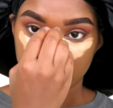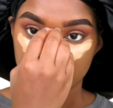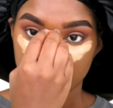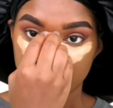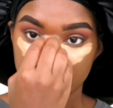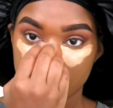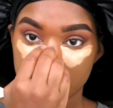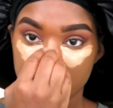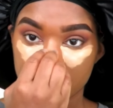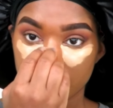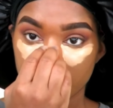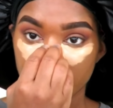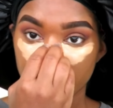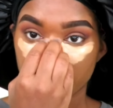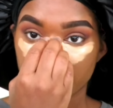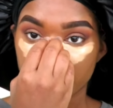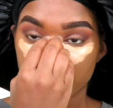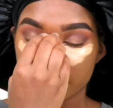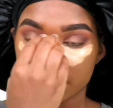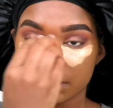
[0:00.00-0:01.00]
Make sure your
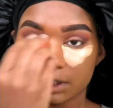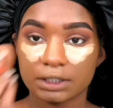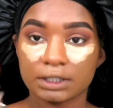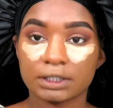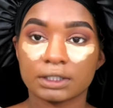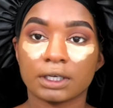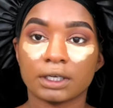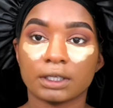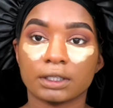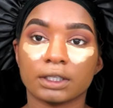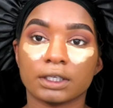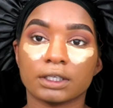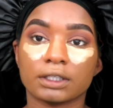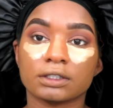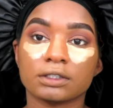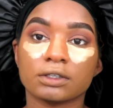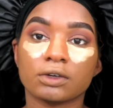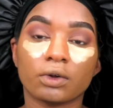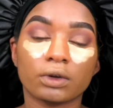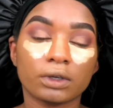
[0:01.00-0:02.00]
face is not like
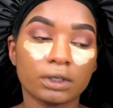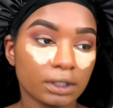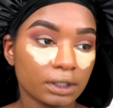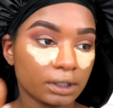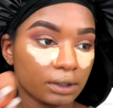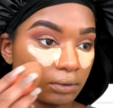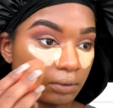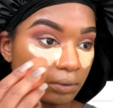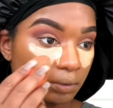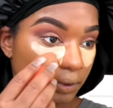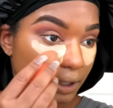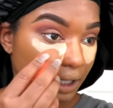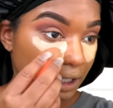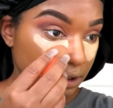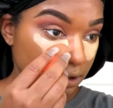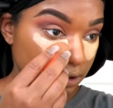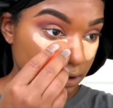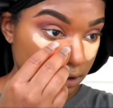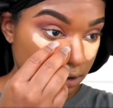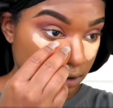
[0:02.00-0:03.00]
totally
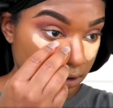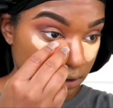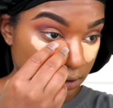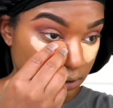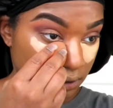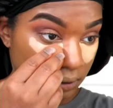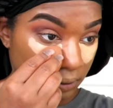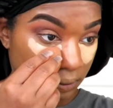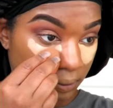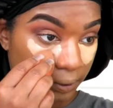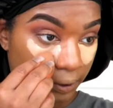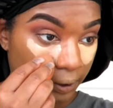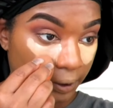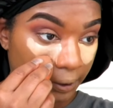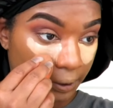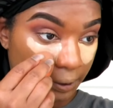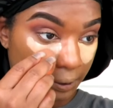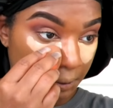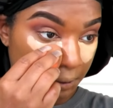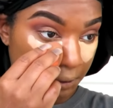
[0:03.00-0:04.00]
wet when
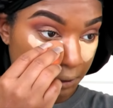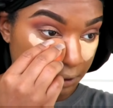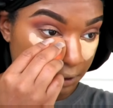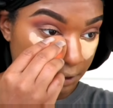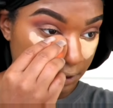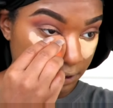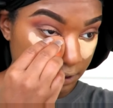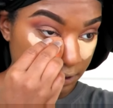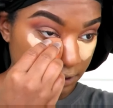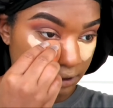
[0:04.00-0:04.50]
you're doing this.